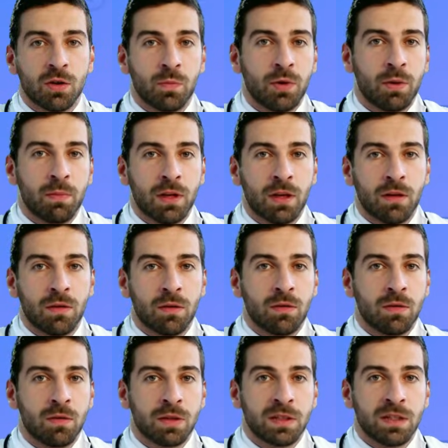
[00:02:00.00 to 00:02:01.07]
As a
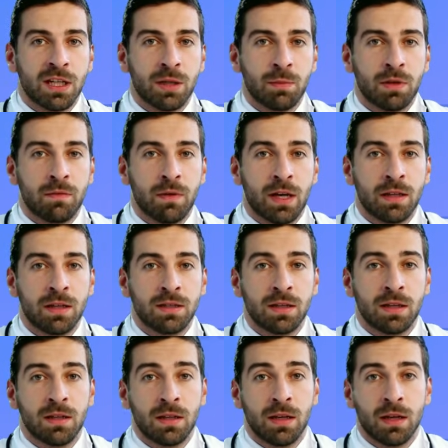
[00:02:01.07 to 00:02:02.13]
result, your muscles
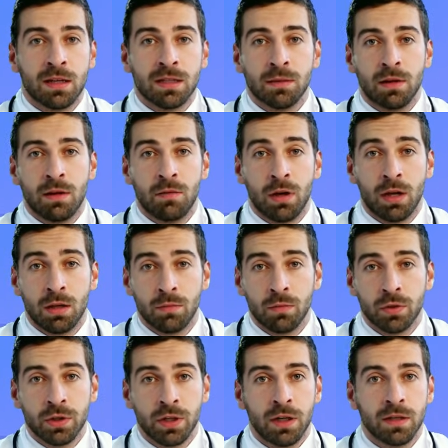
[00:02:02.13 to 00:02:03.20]
weaken,
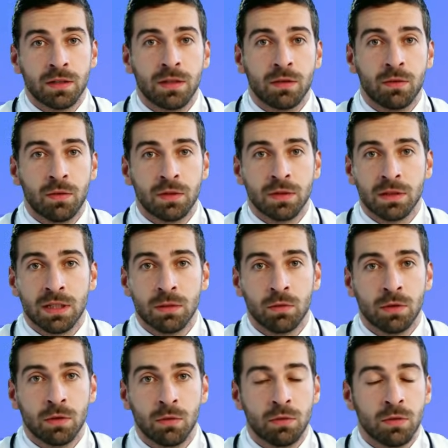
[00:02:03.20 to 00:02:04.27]
your bones become
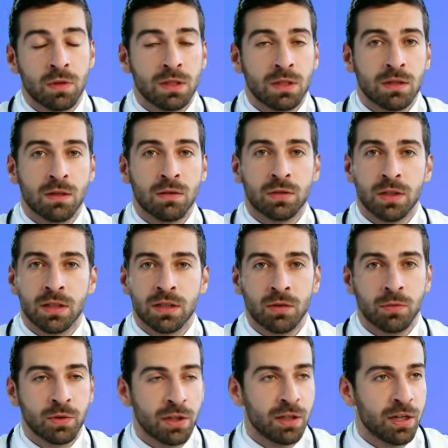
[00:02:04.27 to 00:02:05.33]
fragile,
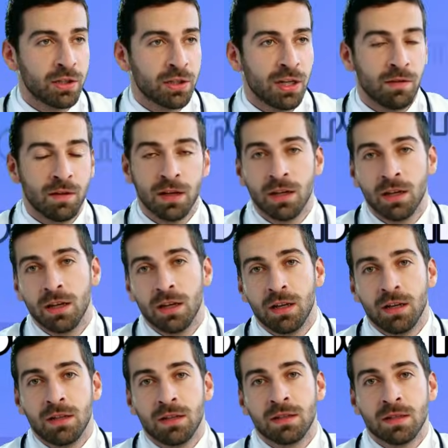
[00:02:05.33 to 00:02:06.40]
and your balance
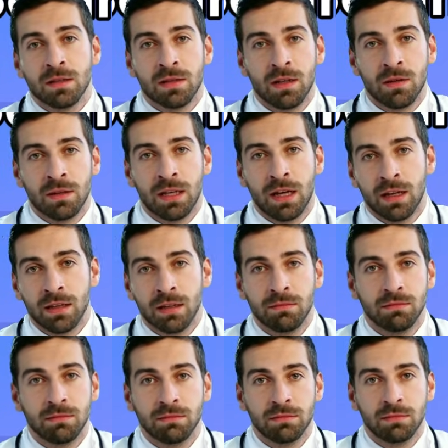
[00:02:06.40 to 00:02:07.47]
falters.
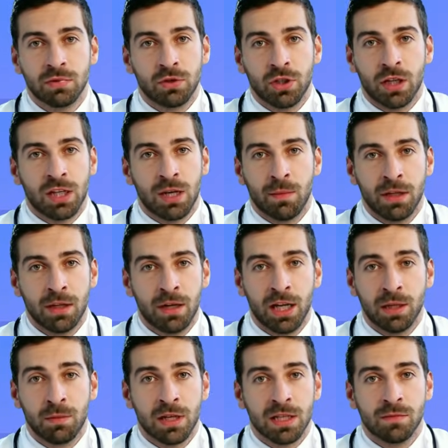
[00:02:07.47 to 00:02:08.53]
You might
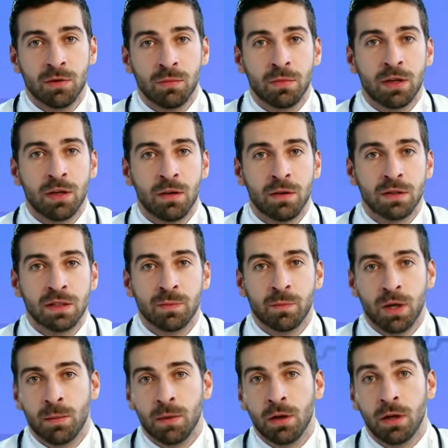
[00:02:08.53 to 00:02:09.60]
find yourself
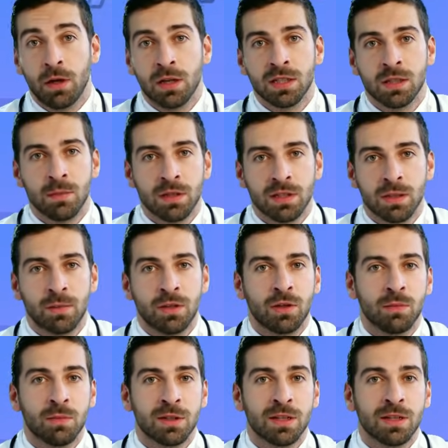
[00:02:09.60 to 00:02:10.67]
feeling anxious,
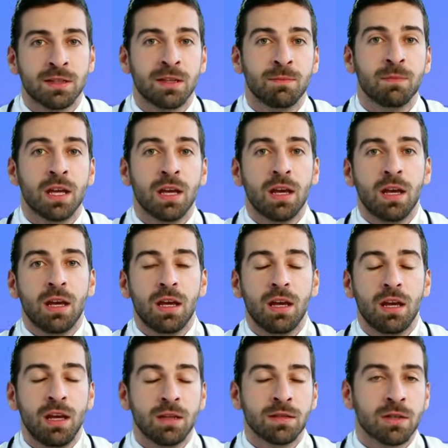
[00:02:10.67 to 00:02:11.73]
impatient,
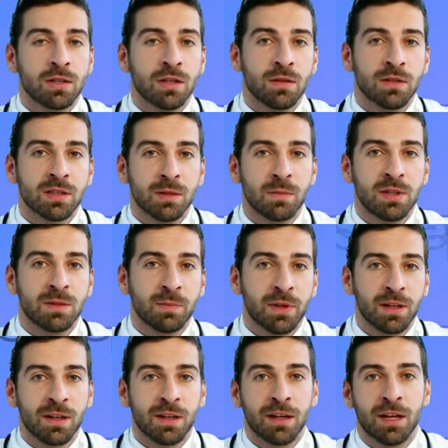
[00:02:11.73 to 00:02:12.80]
or struggling to
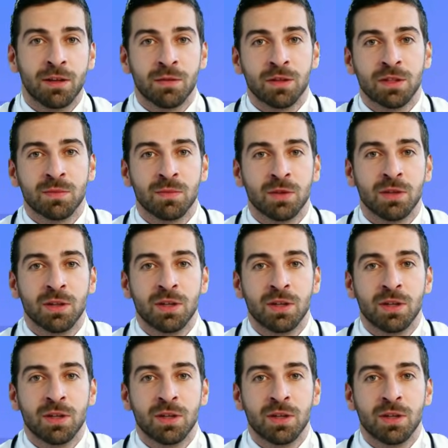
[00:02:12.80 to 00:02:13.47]
sleep at night.